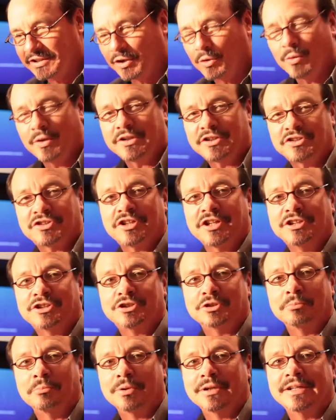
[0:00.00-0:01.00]
the
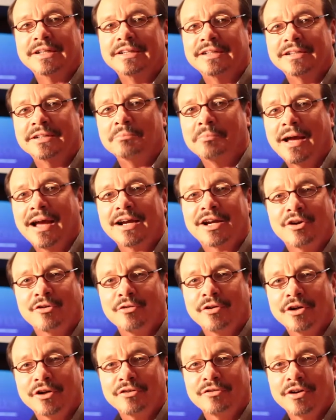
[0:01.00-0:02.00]
quintessential blend in my
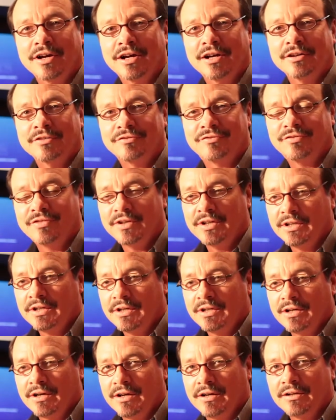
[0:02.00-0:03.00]
career of
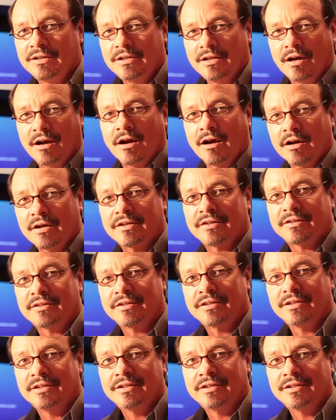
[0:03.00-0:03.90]
art,